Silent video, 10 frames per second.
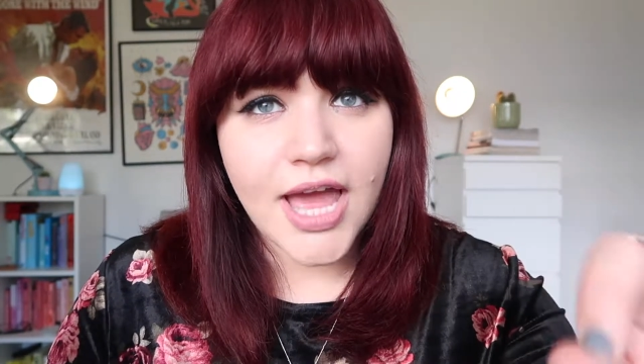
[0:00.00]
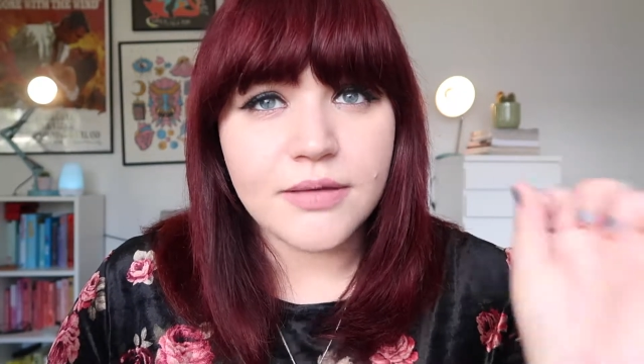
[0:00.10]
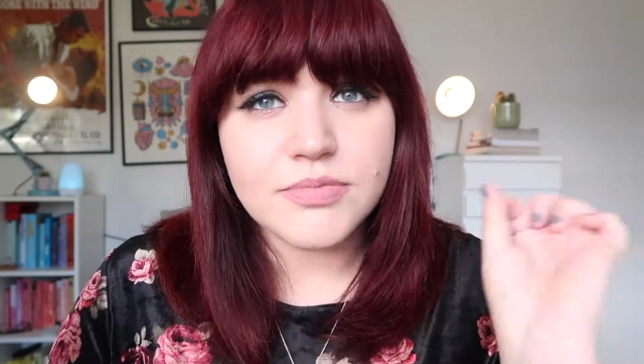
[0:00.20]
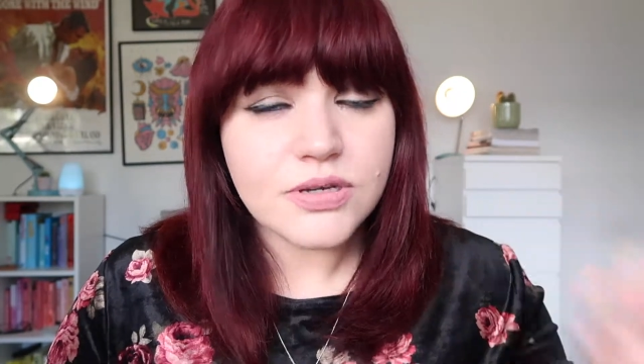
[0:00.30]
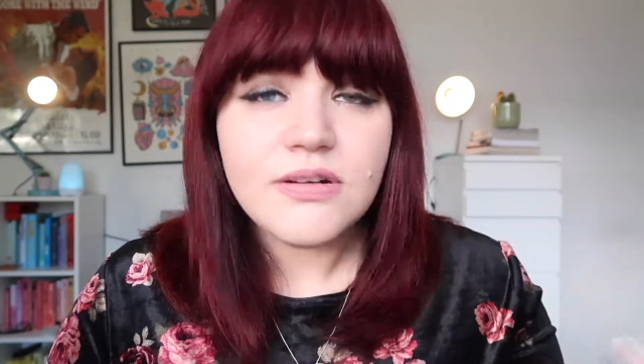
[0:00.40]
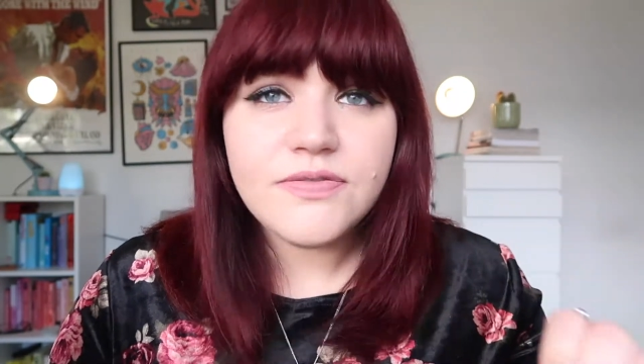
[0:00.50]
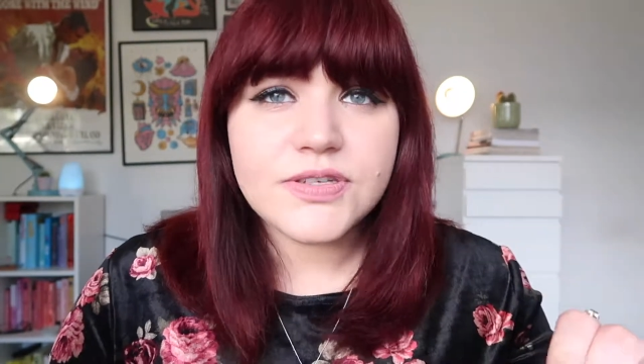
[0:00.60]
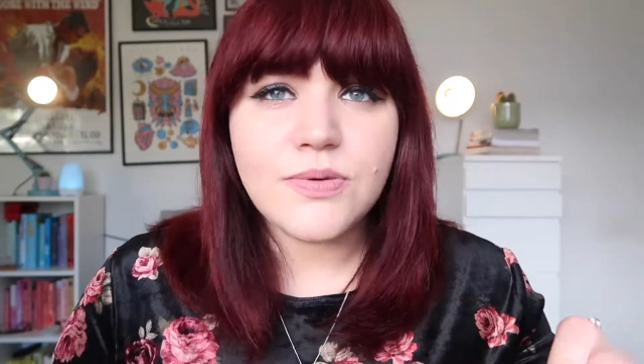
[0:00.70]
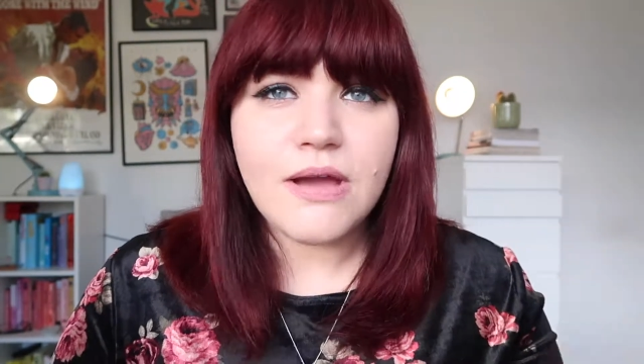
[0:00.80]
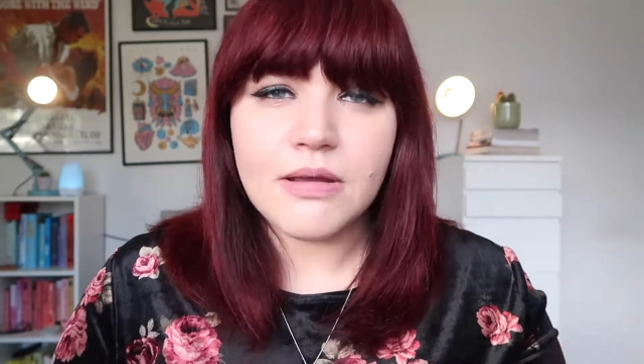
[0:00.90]
and I'm sorry for
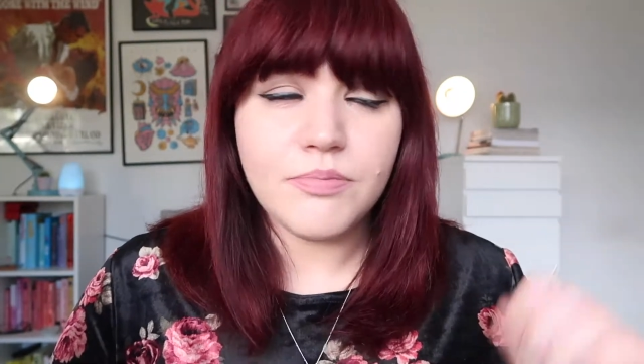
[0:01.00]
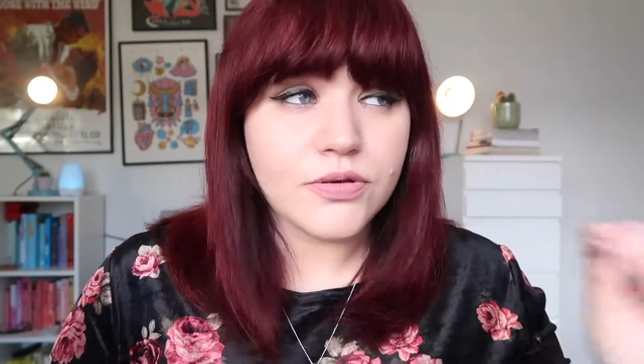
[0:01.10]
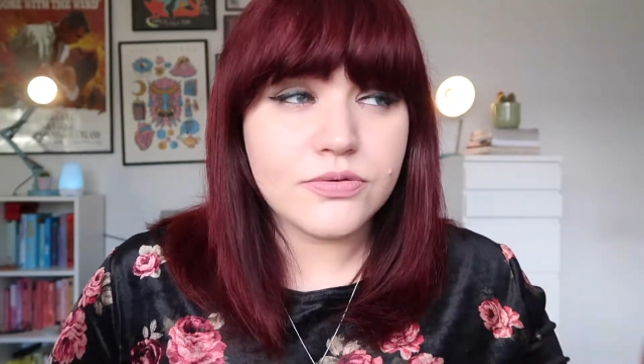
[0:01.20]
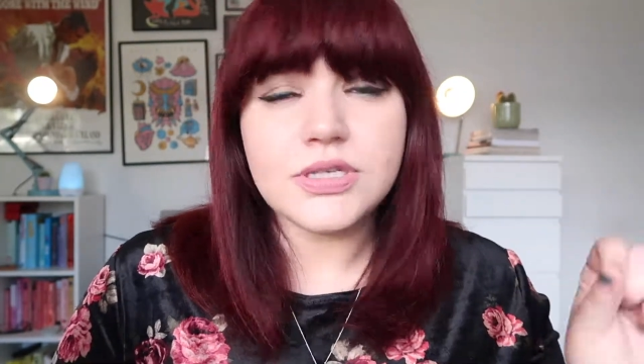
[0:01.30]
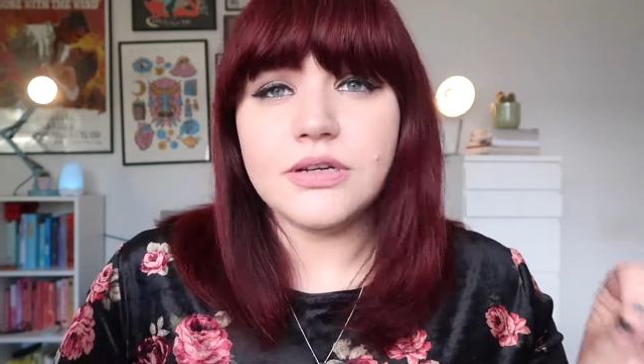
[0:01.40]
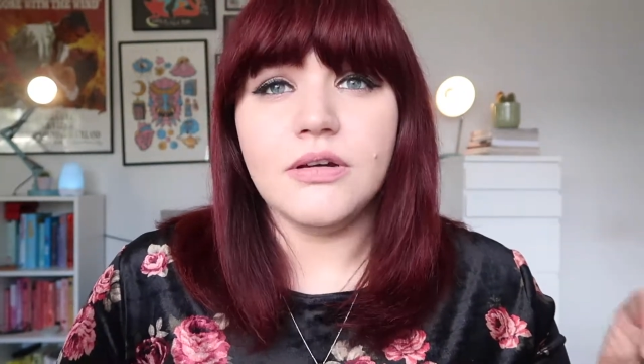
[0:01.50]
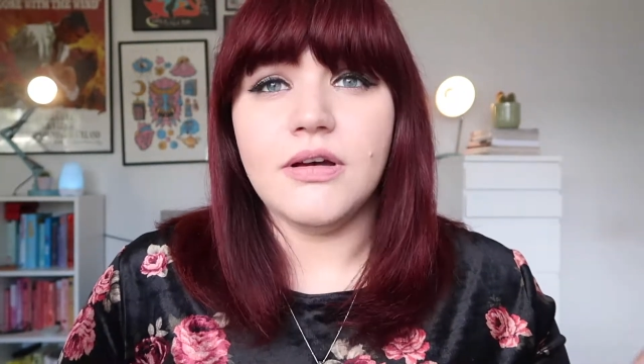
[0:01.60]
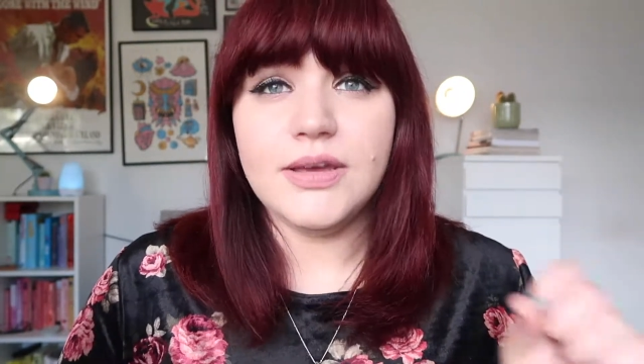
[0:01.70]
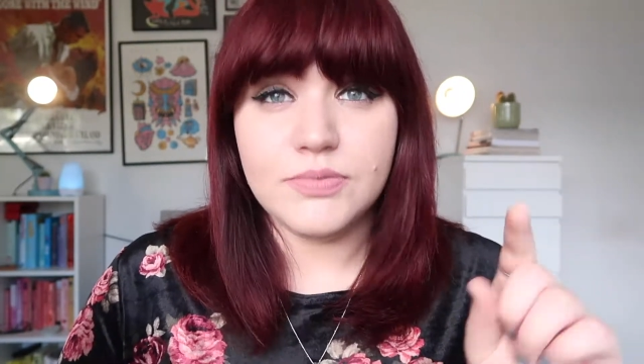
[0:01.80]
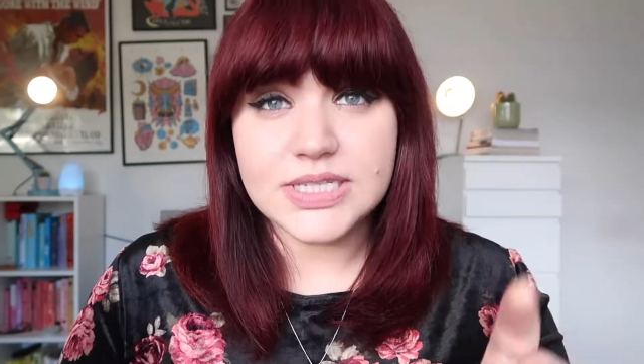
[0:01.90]
swearing, but also
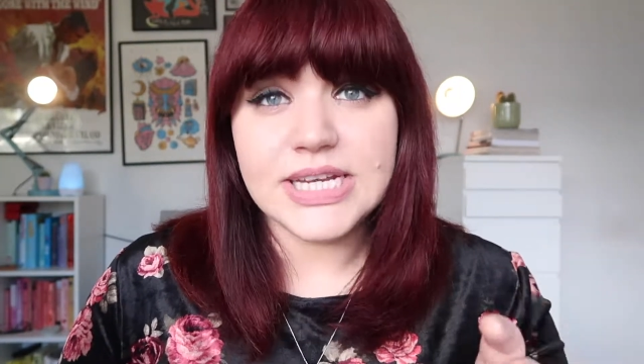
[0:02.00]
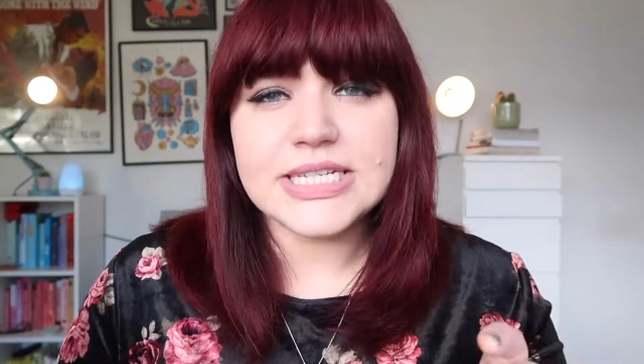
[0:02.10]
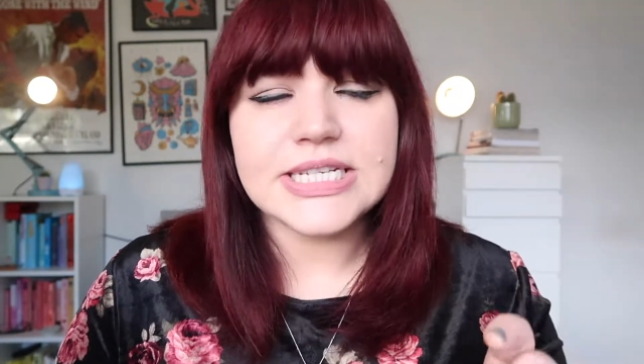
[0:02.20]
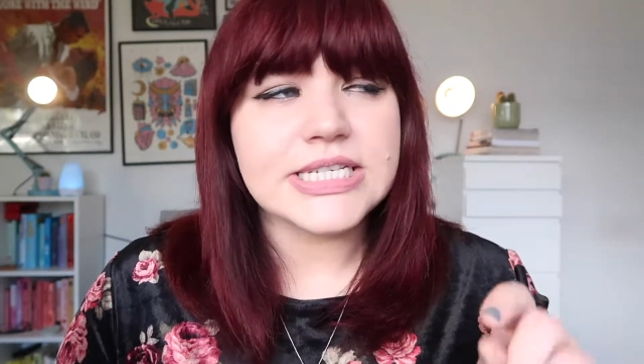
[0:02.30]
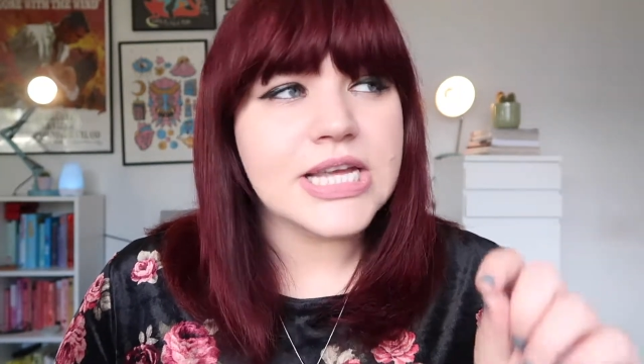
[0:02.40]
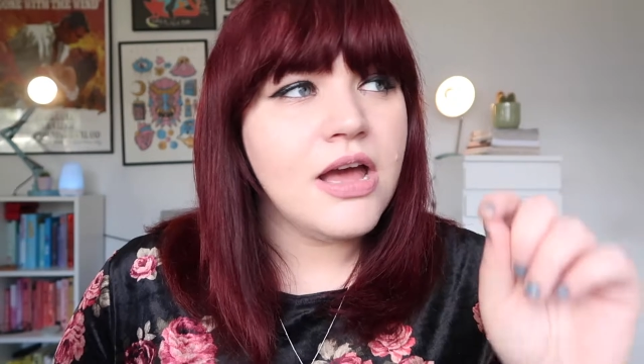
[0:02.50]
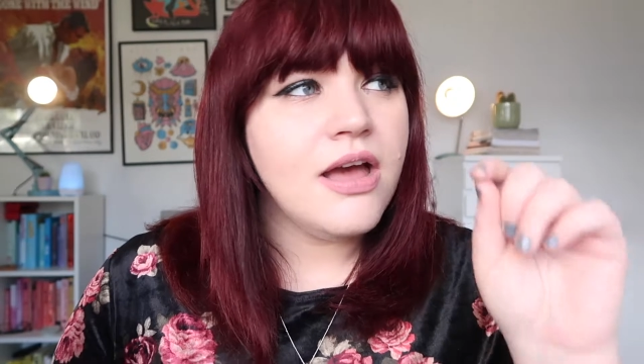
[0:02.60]
not, it was needed.